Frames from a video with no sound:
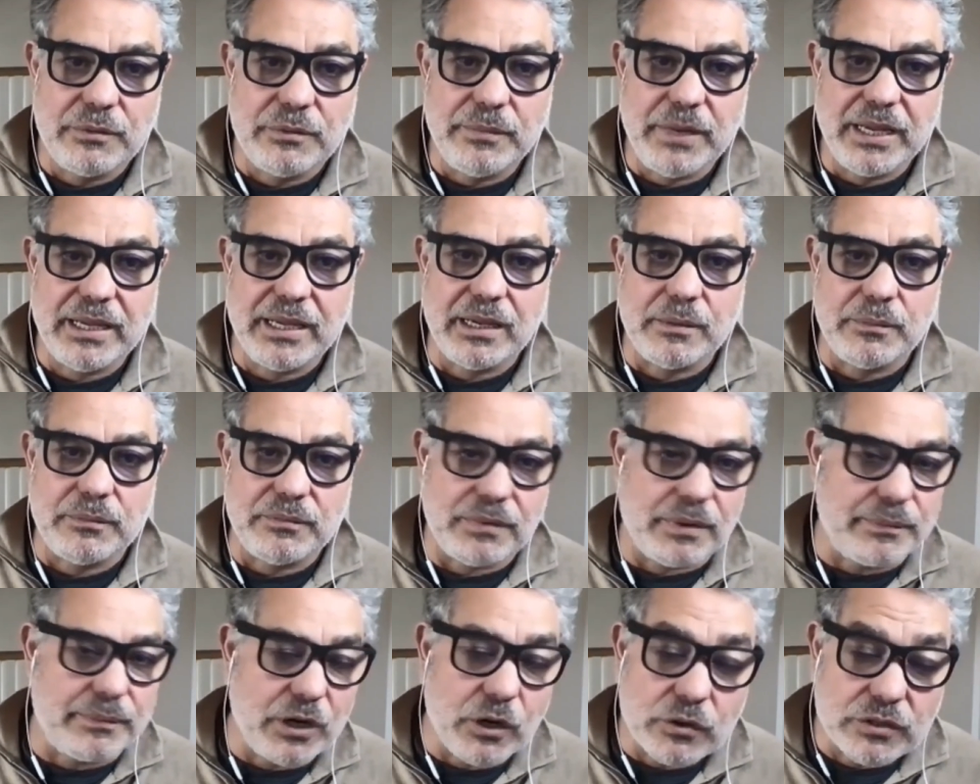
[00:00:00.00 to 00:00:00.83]
So
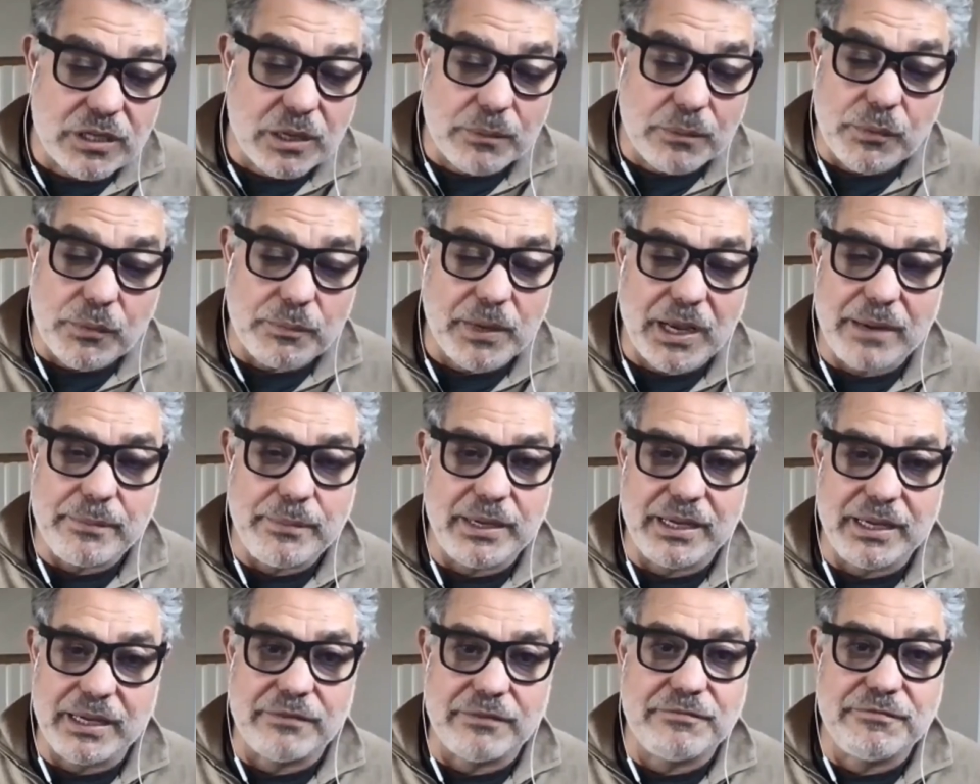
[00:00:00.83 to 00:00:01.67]
if you're making,
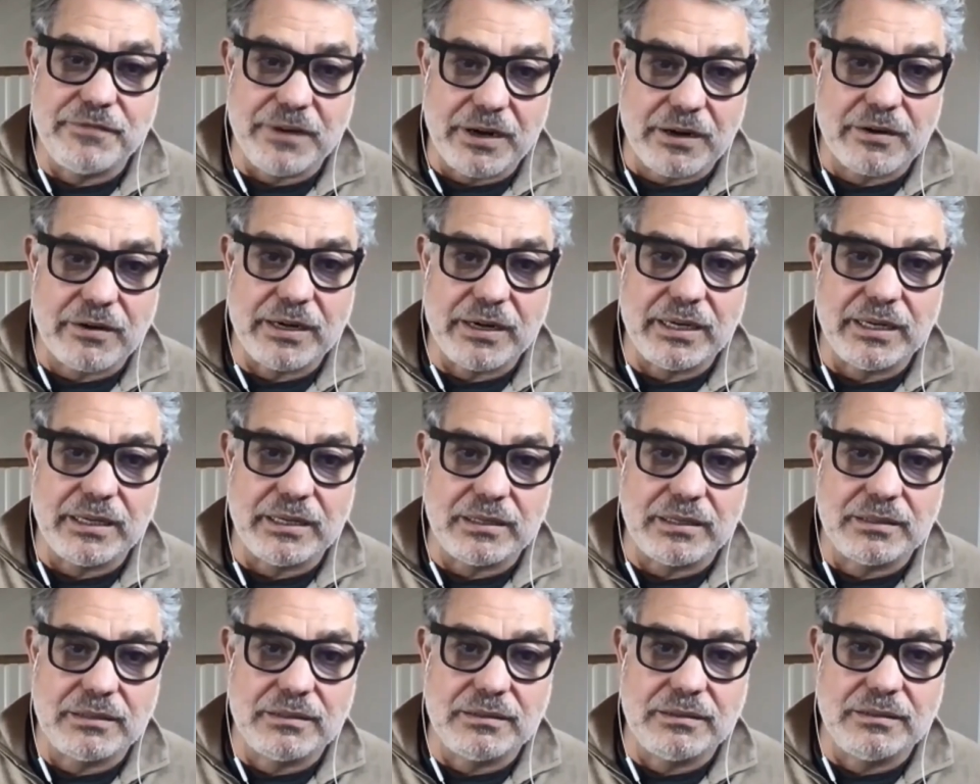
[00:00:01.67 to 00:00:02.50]
I mean, Hotel
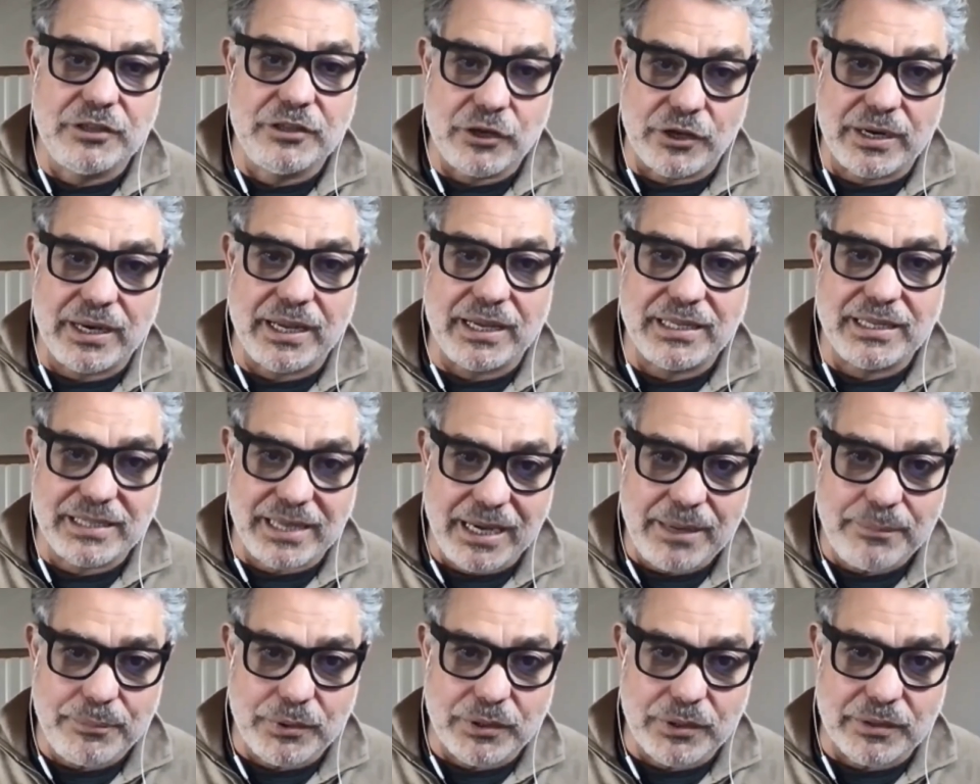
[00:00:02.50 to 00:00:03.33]
Mumbai being a very
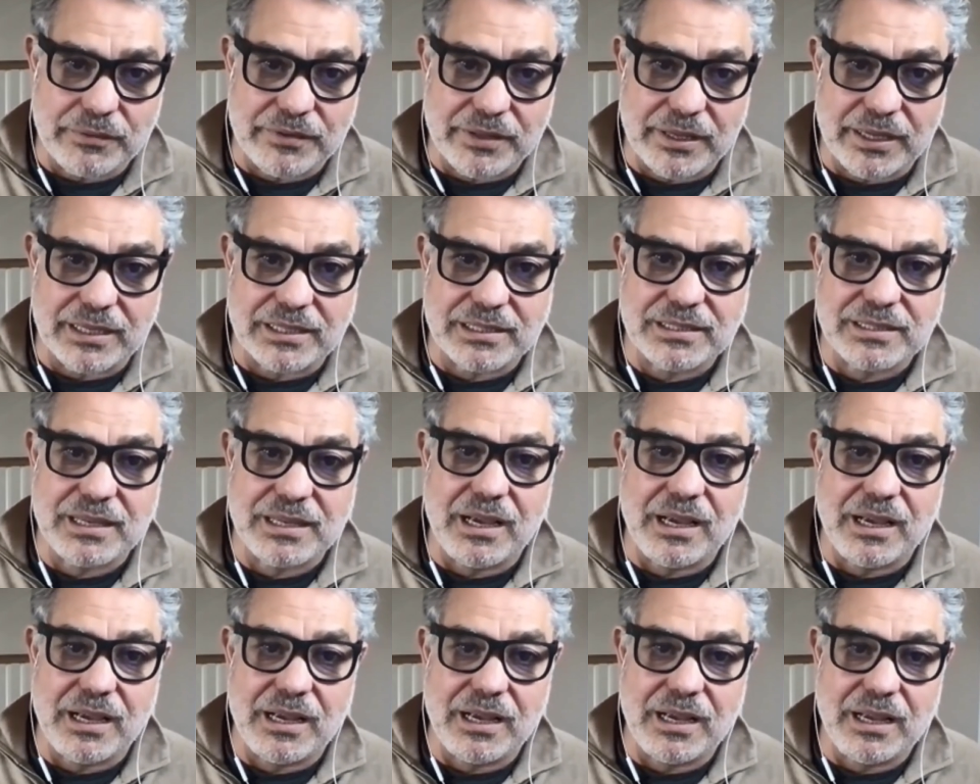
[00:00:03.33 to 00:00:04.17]
good
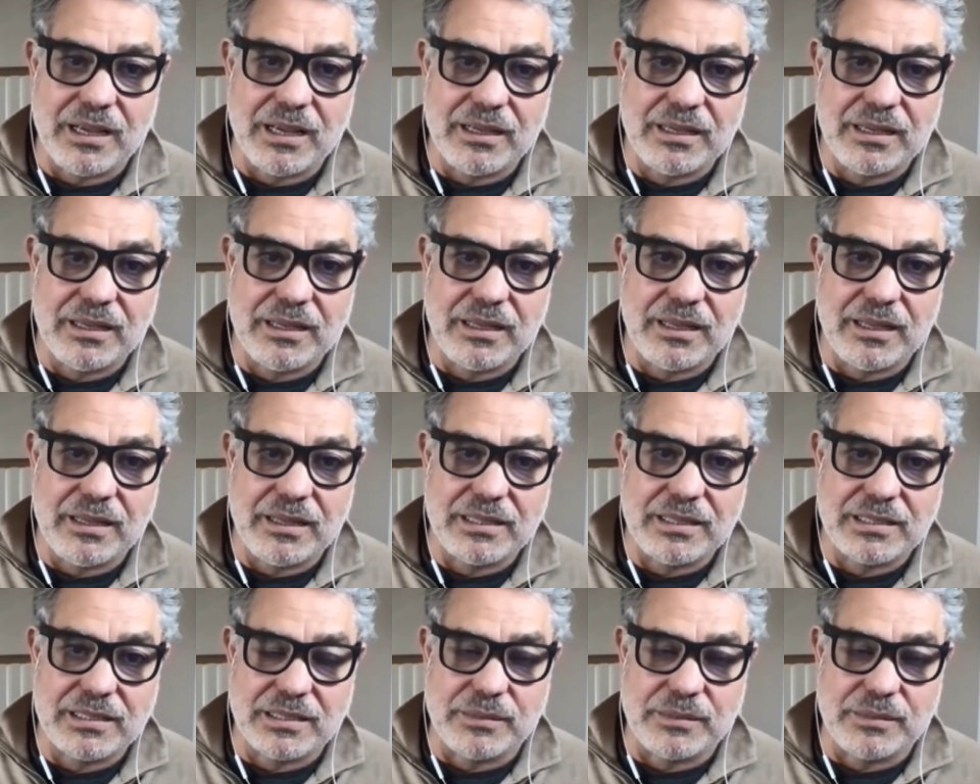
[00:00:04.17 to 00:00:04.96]
example of this.